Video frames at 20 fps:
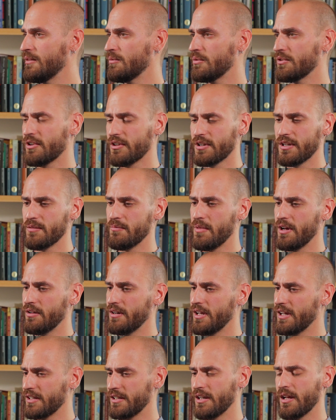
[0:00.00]
We're talking
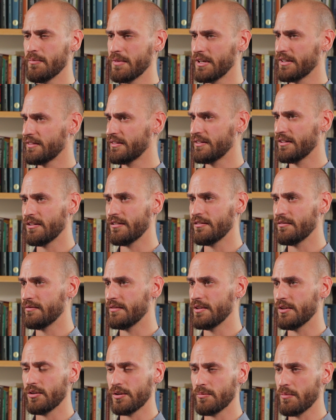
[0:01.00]
about economics of
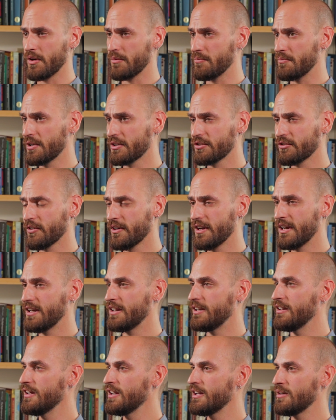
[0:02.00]
the early modern book
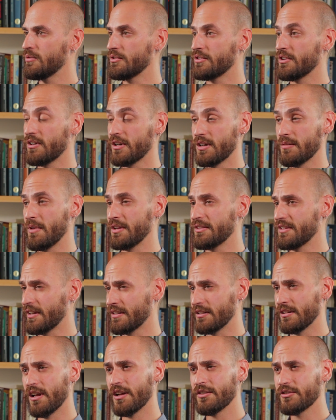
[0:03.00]
trade, we're talking about
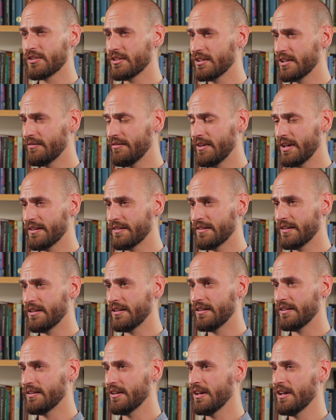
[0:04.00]
technological
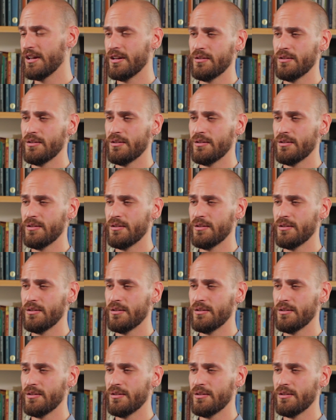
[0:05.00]
advances,